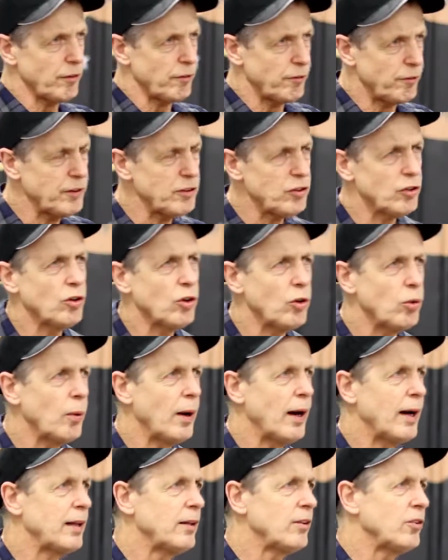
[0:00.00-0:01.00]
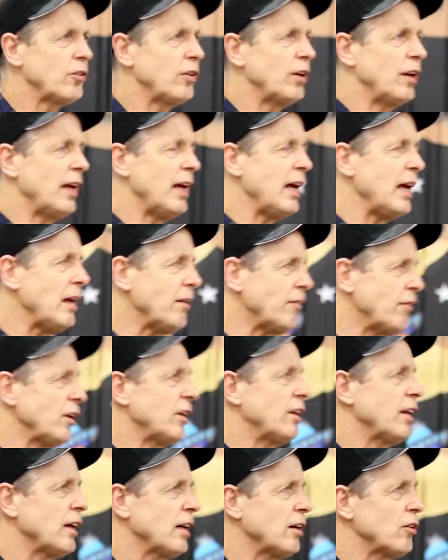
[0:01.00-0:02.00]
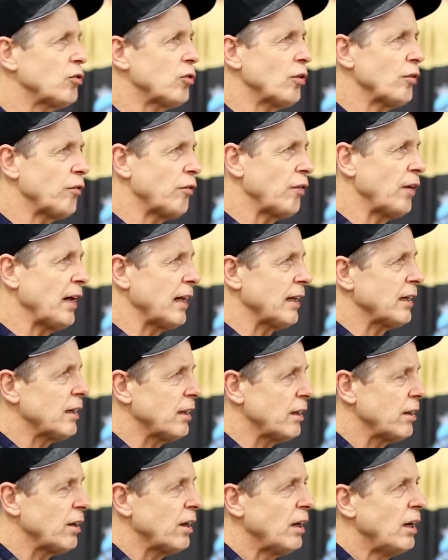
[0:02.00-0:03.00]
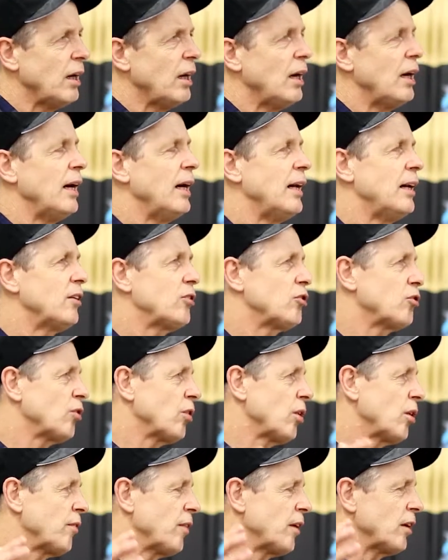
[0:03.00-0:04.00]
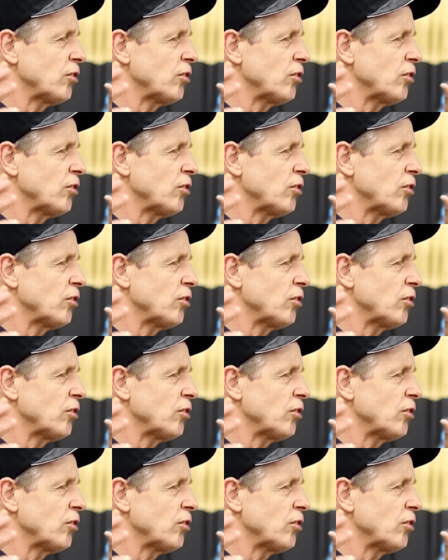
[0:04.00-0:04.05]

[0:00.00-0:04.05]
physical ones, and everything is reflected in a sort of a